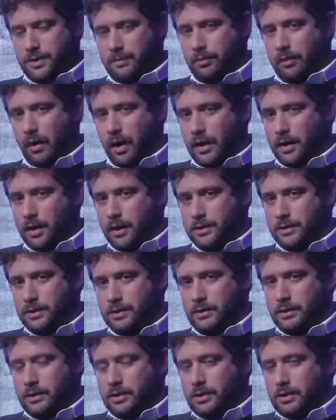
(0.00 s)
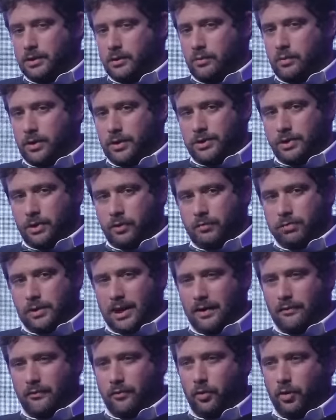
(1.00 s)
the product, there was no
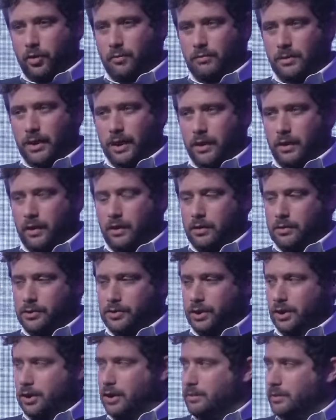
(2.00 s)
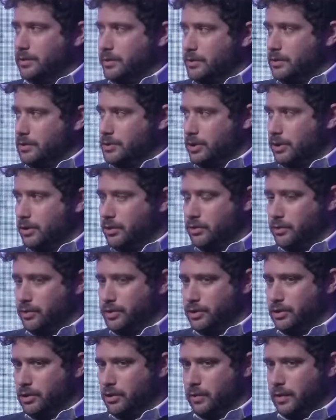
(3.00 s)
platform like ours a couple years ago. There
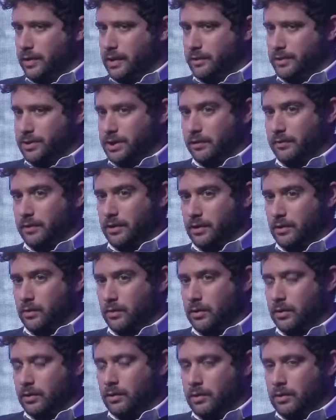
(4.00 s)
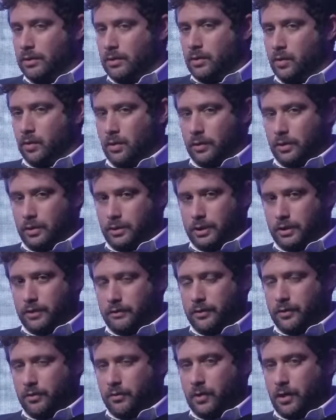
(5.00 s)
was no one that was giving you, or could
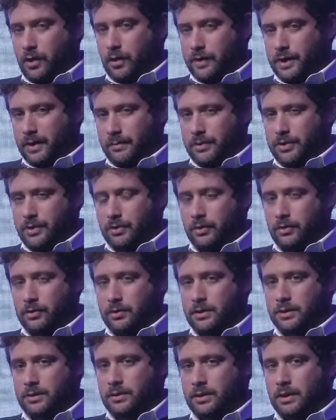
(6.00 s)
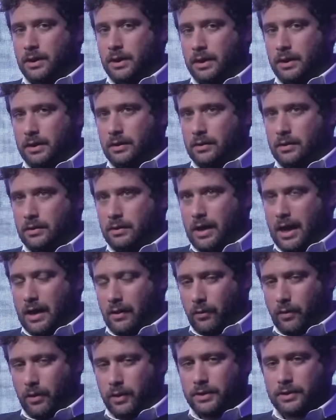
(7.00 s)
give you, all the episodes
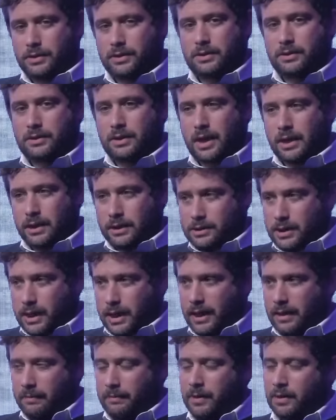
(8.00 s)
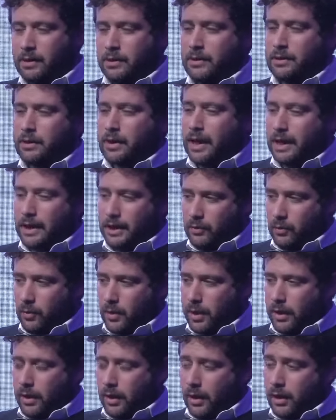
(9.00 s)
at once, anytime,
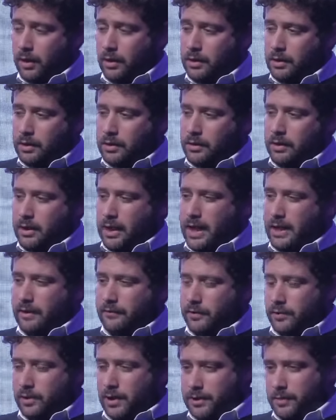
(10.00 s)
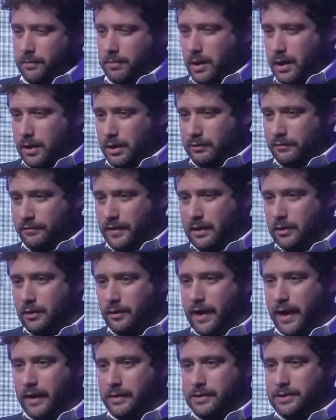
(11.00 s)
anywhere. And if you let the product follow
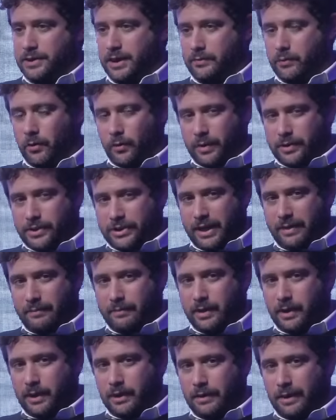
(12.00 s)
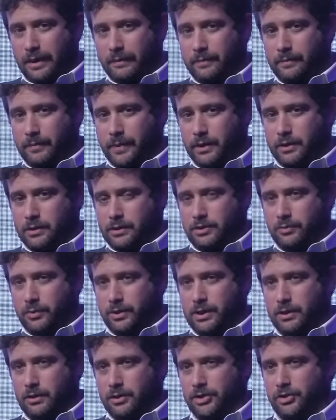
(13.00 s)
that and say, well, what does that mean? That means we
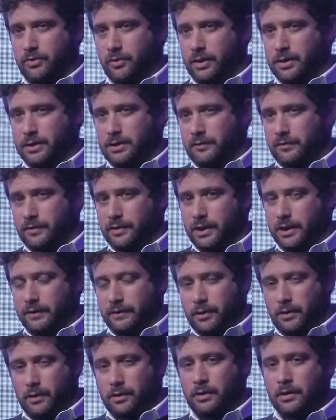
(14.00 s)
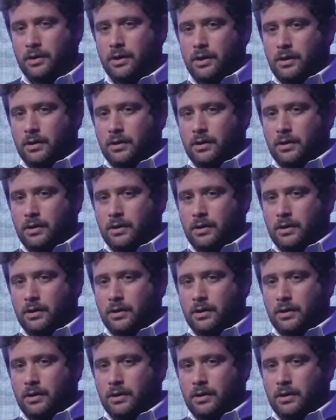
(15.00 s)
tell a story differently. If you're,